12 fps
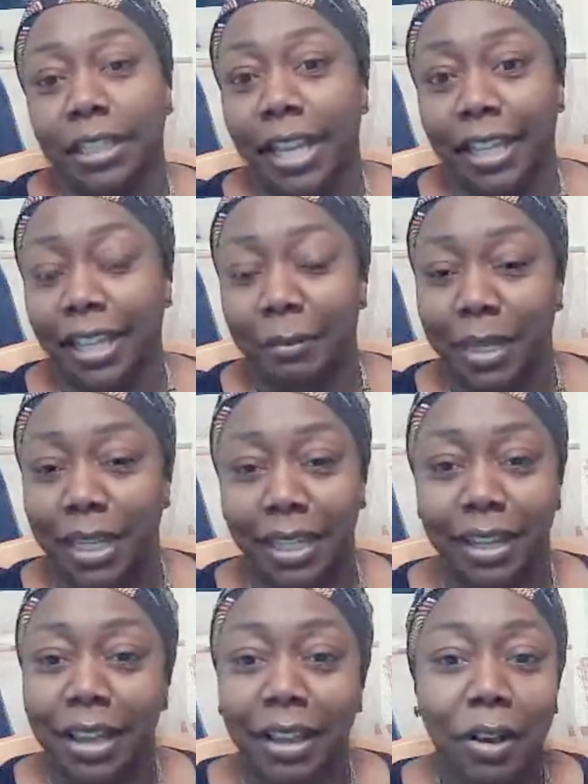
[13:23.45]
Like, I
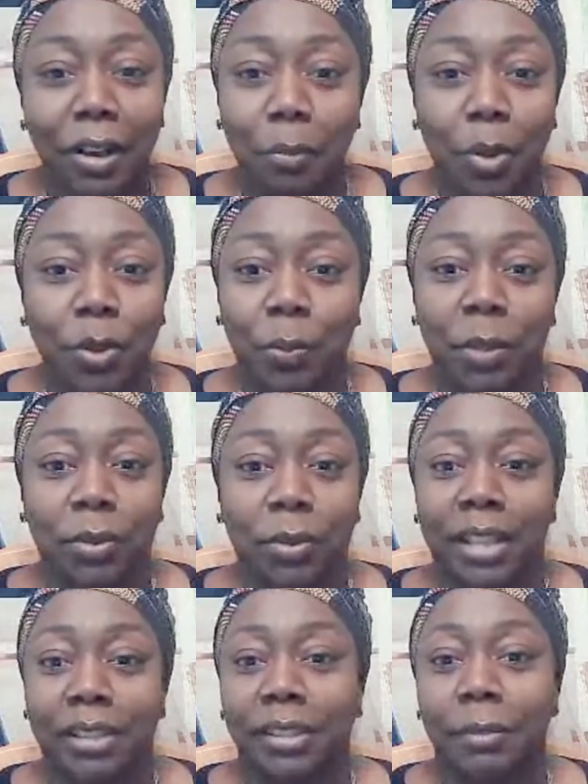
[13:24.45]
mean, most people
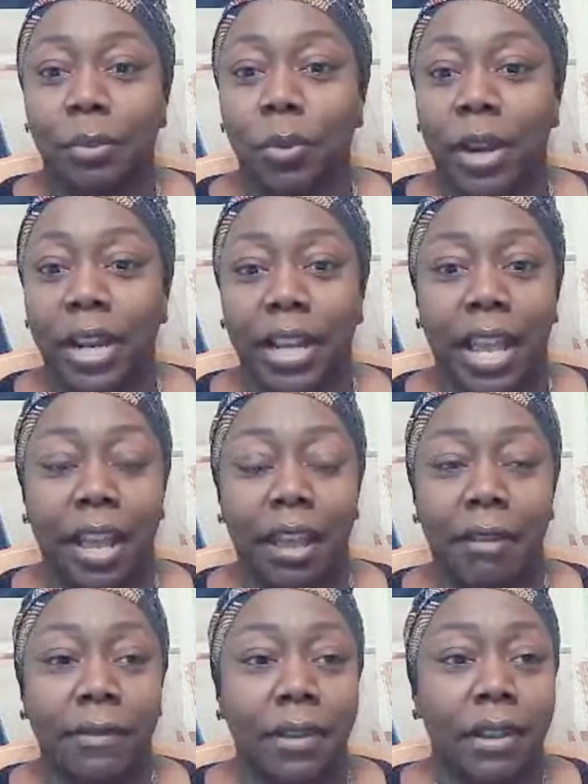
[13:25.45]
at some point
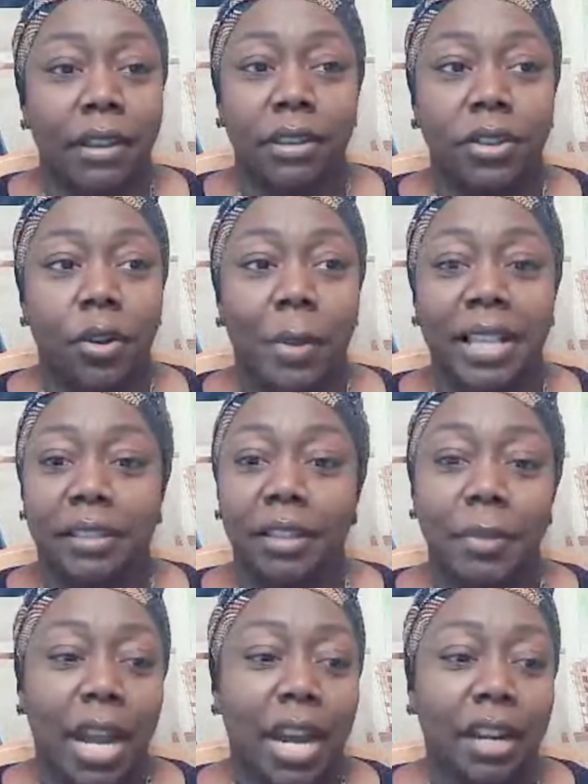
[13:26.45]
have, made
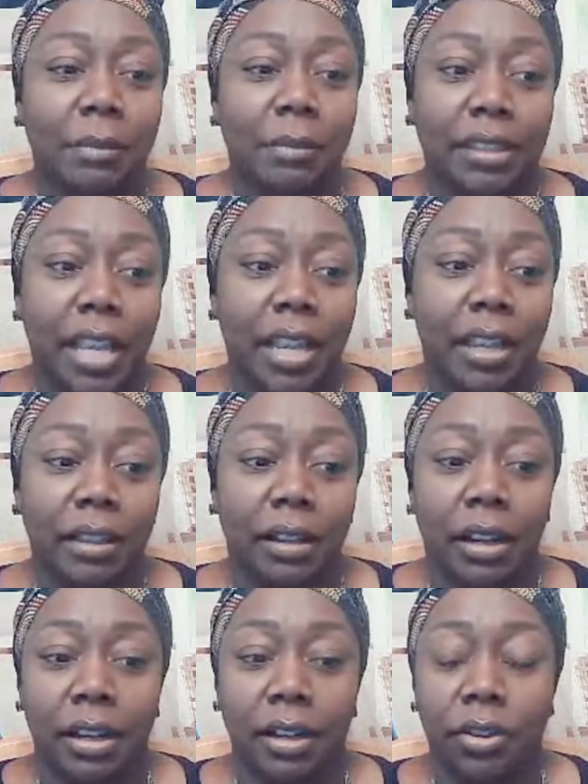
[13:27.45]
some kind of mistake
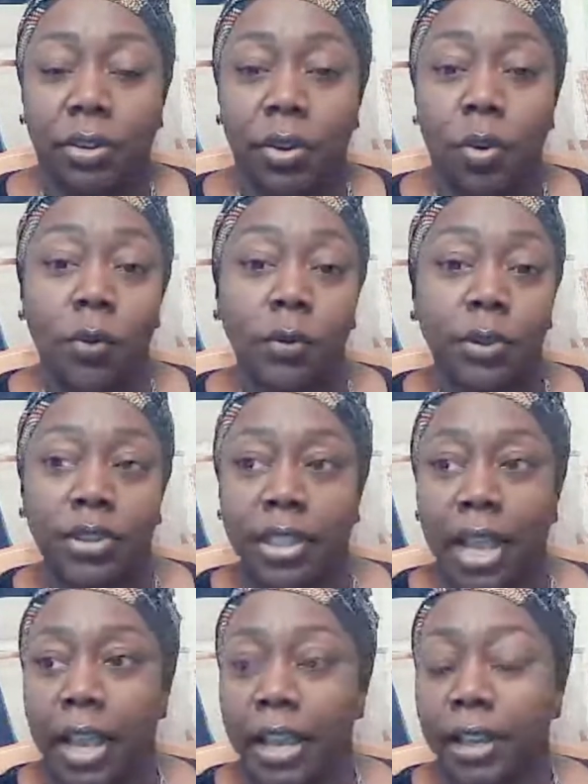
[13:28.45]
or
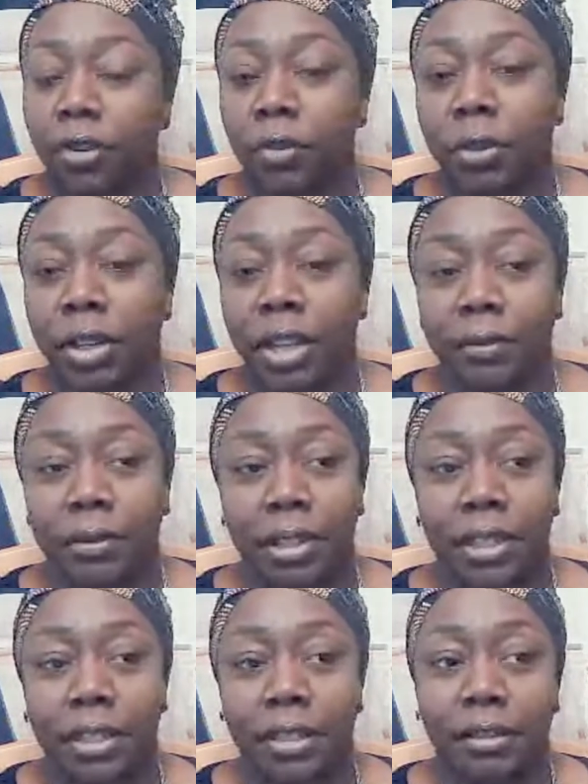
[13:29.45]
oversight or whatever it
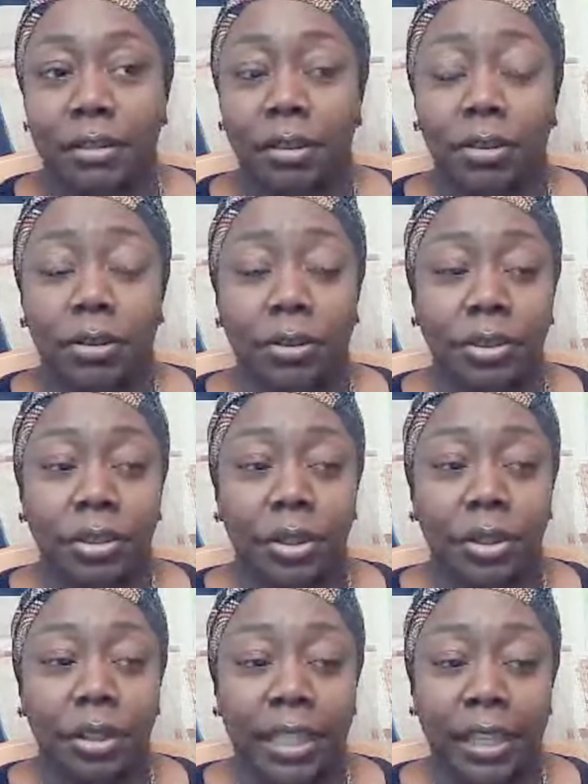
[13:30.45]
is. So,
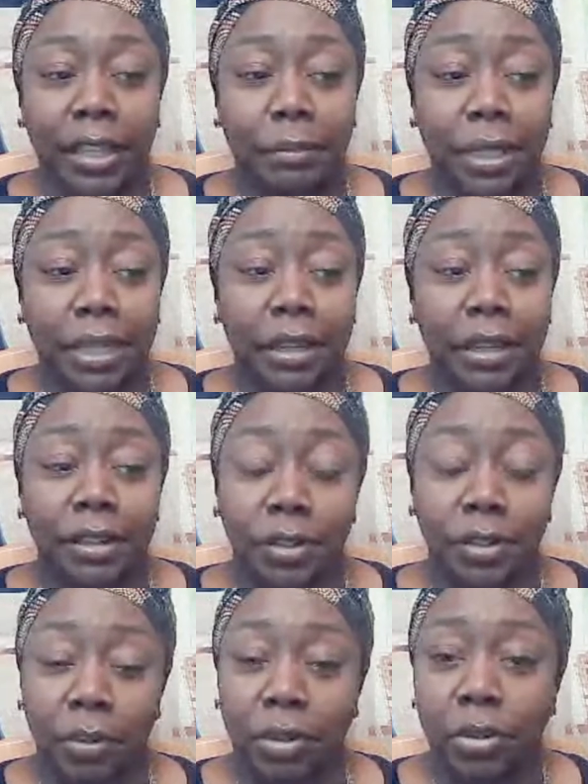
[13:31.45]
again, being honest with
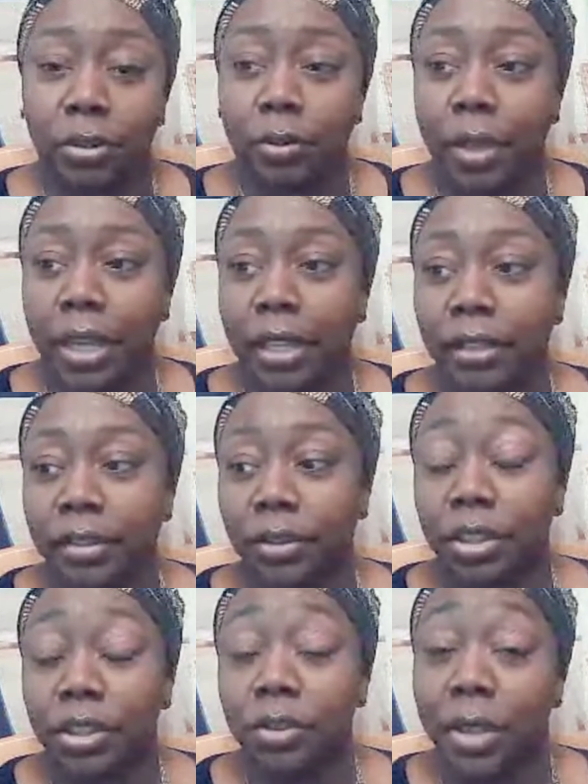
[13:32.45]
you and so that you
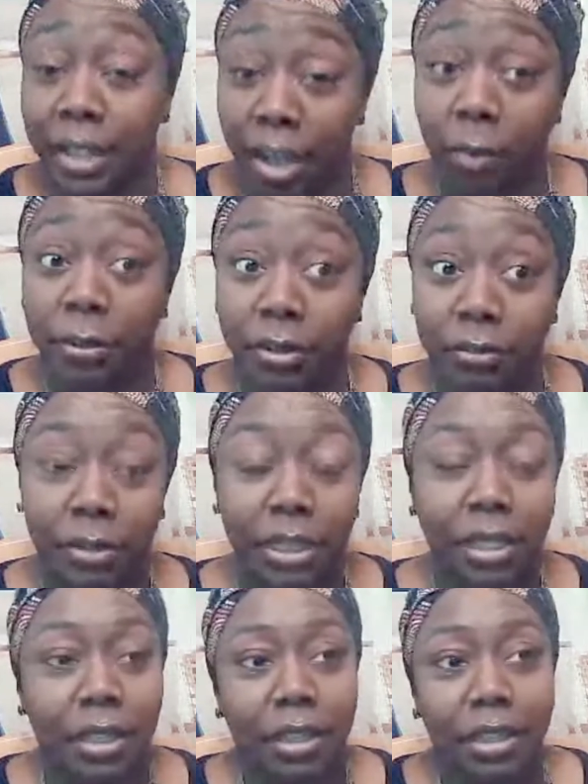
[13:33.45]
can help them
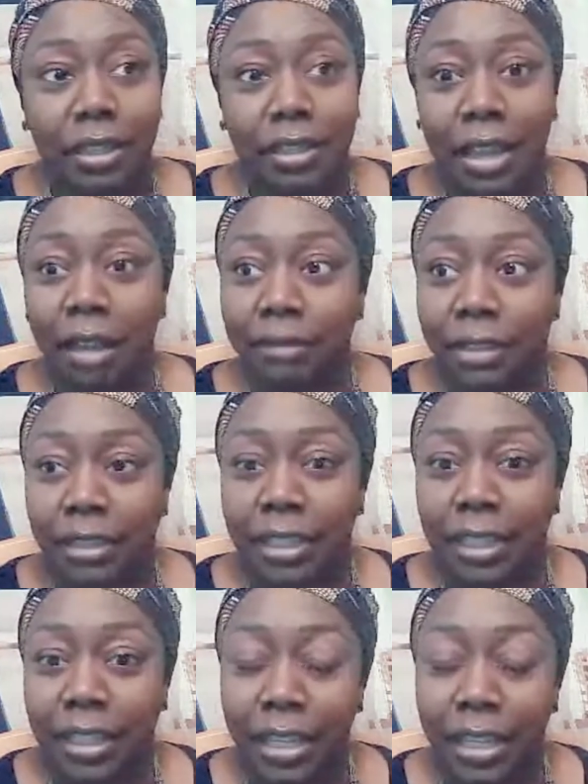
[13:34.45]
is obviously
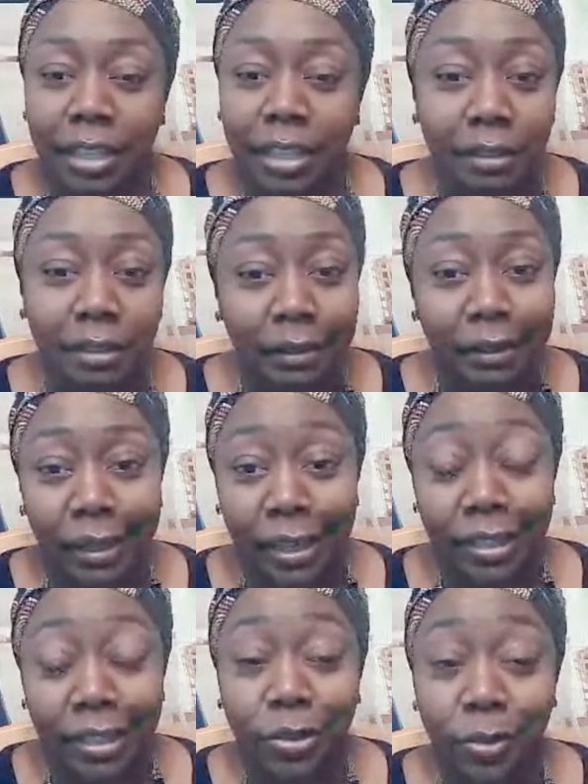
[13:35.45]
key in
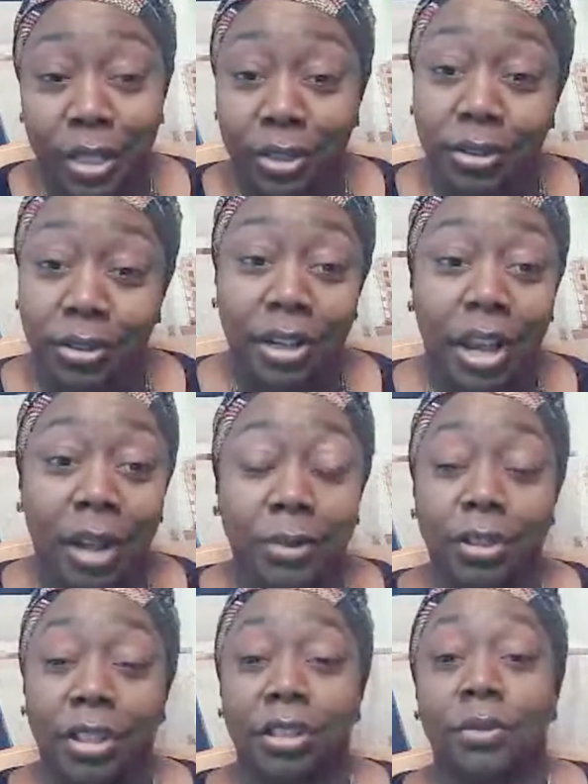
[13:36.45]
doing your job so that you
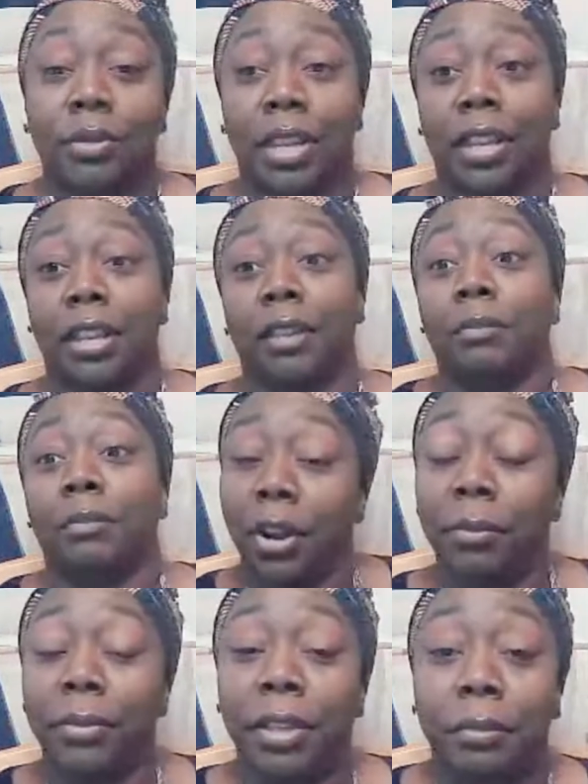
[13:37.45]
can help
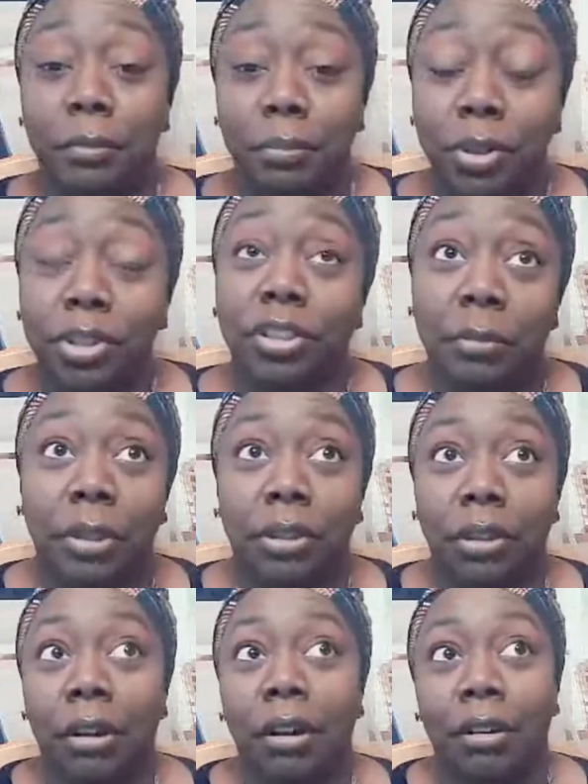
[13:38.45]
them, push them along,
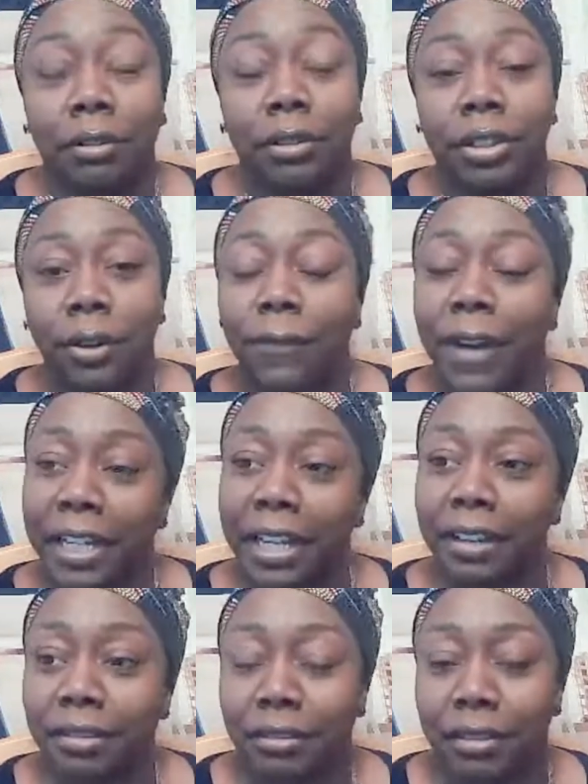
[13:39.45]
financially.
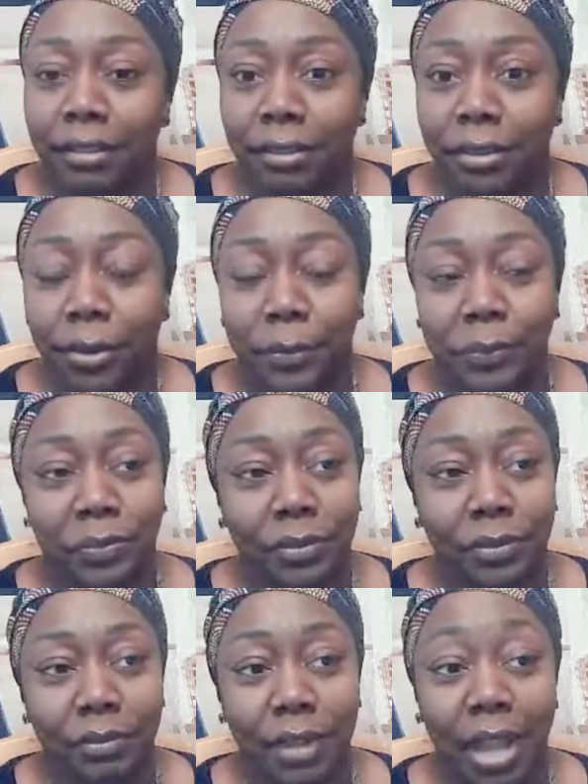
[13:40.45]
So
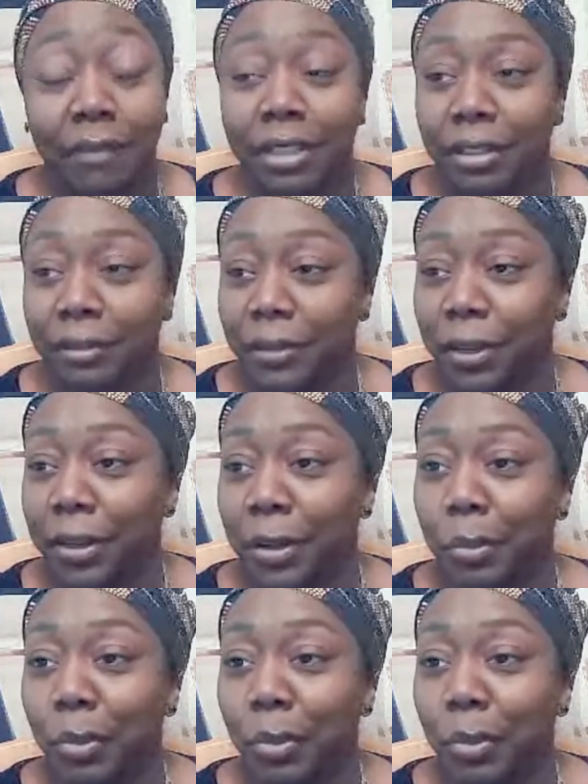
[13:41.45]
obviously very important.